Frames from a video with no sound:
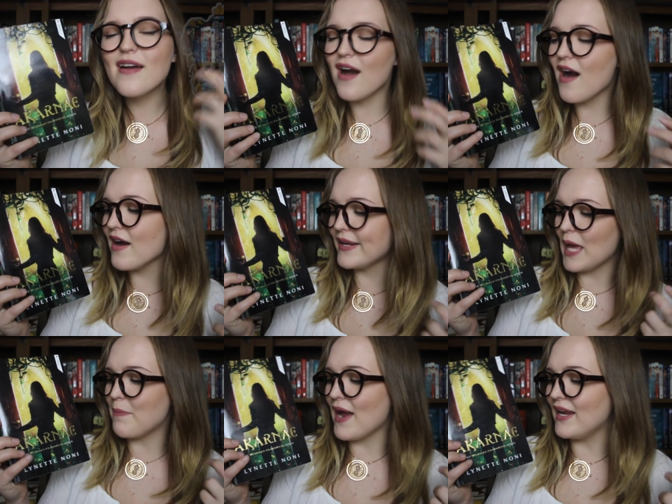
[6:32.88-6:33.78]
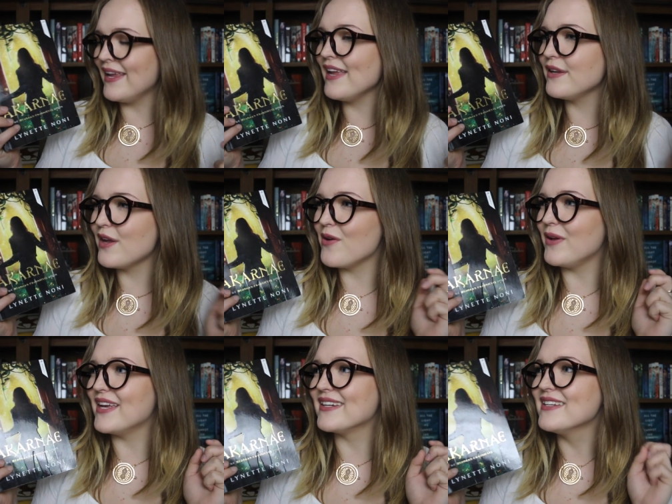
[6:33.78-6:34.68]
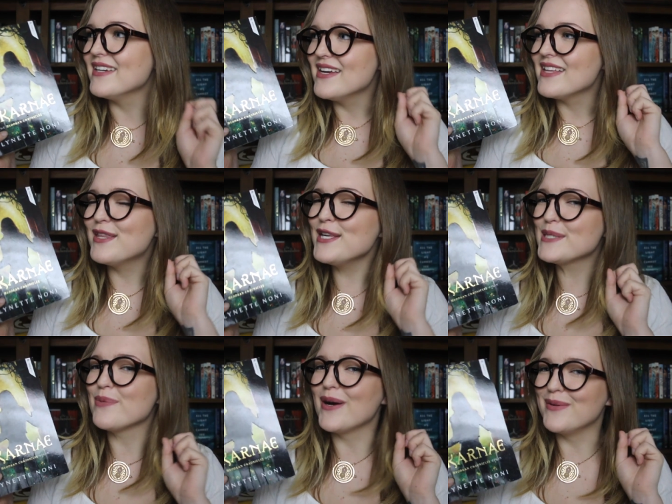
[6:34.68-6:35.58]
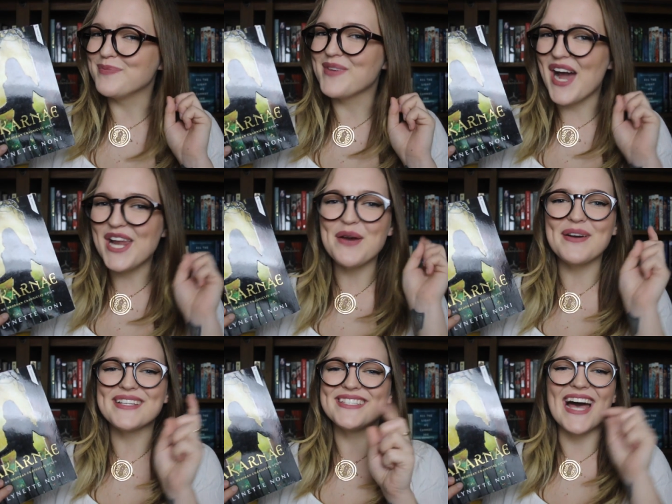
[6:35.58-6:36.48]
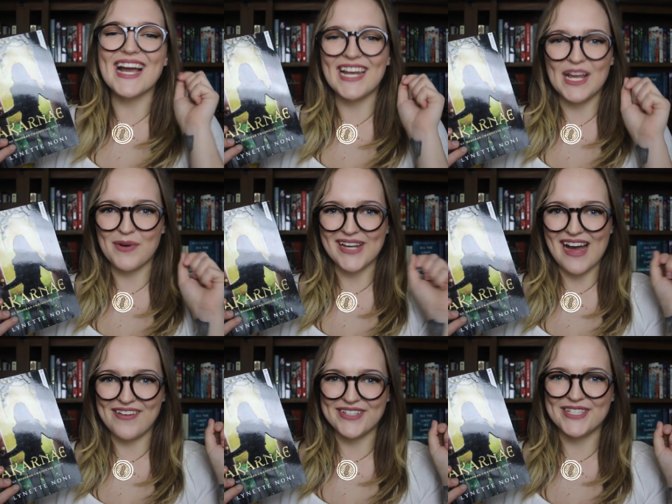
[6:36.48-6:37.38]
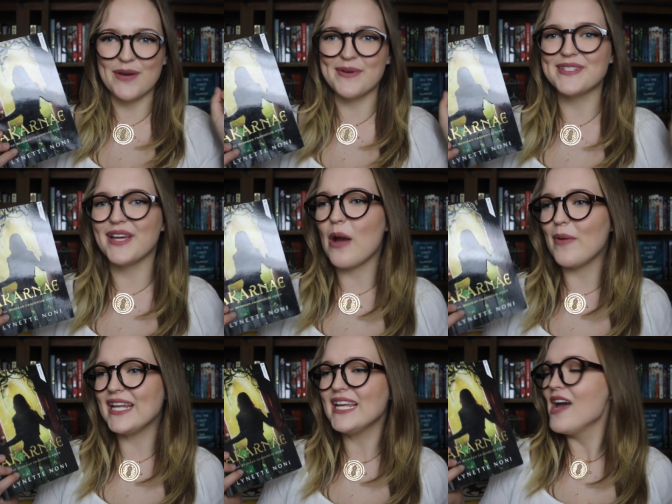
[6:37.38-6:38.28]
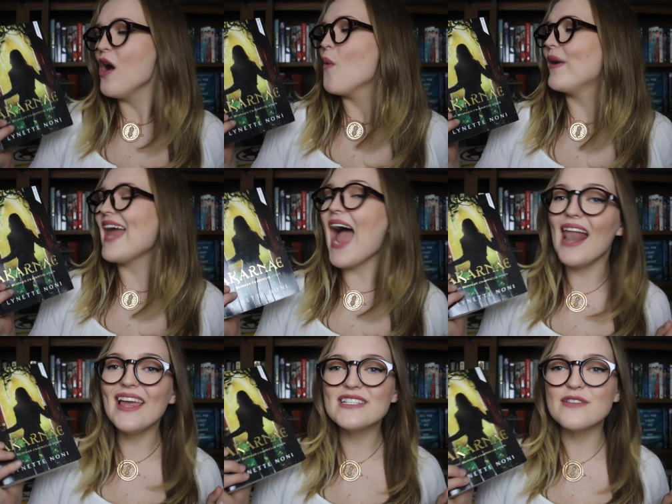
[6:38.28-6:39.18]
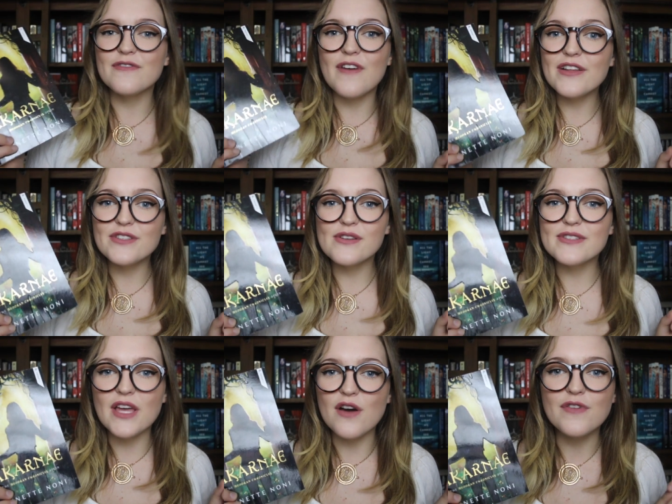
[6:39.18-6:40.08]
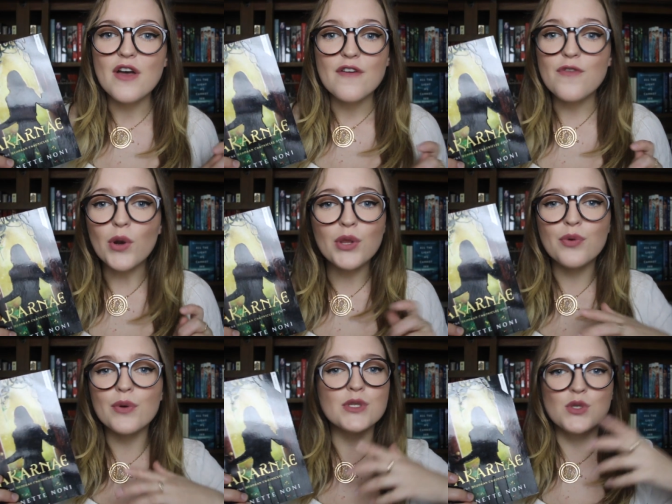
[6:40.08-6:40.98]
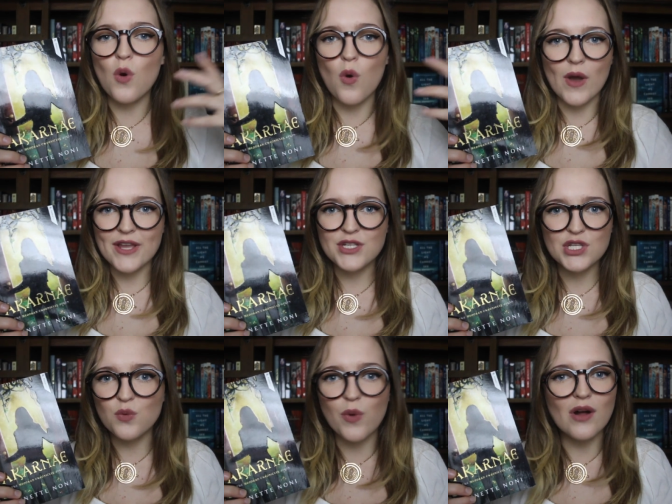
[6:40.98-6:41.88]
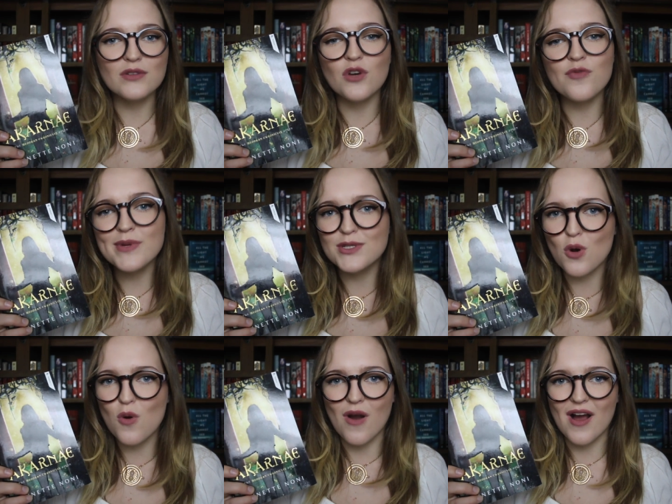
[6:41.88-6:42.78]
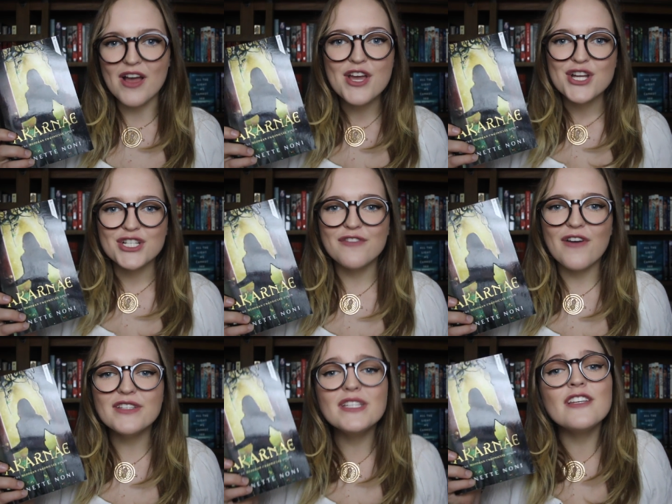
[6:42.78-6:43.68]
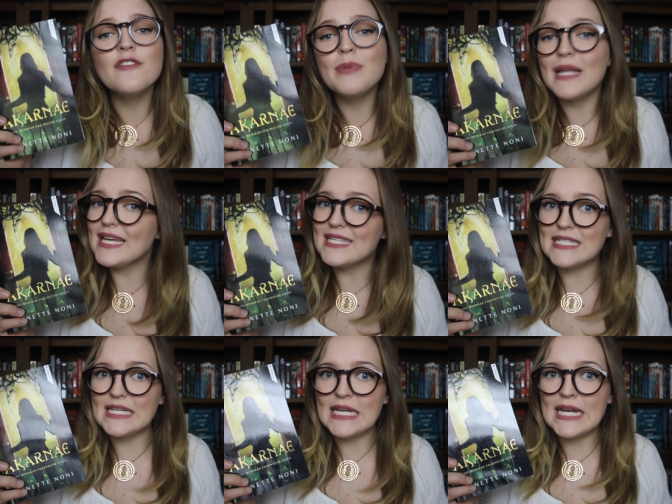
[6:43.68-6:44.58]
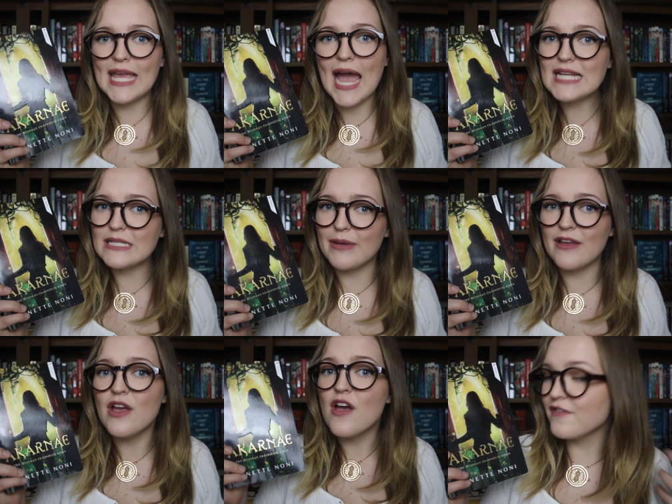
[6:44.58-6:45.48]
Akane by Lynette Nonian. This one, I know exactly what house is going to go in. When Alex finds herself falling through a door into the world of Medora, she finds herself placed in an academy